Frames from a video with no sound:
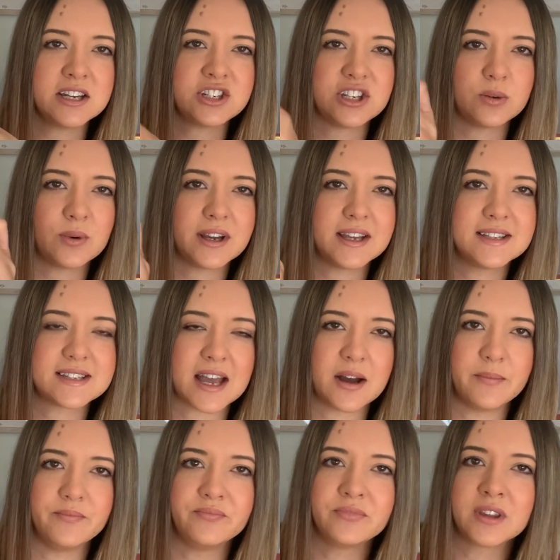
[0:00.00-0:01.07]
She wears
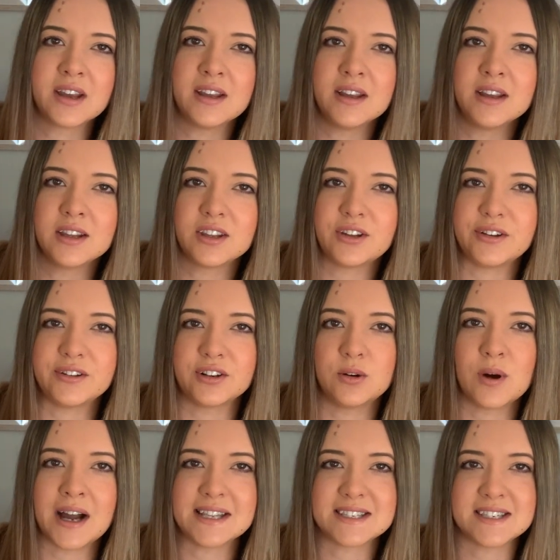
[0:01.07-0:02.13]
cute little
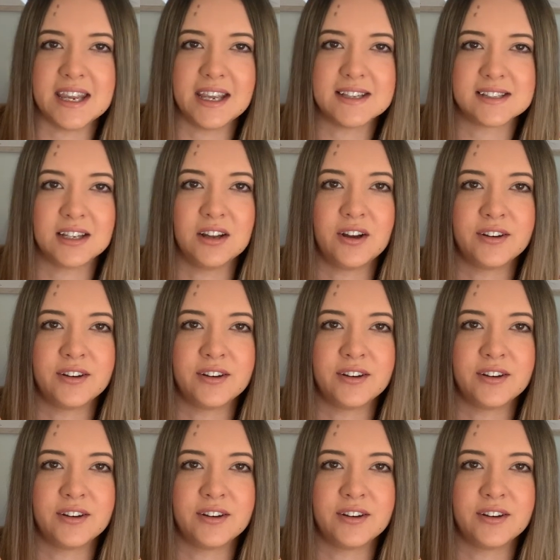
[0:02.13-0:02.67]
white sneakers a lot,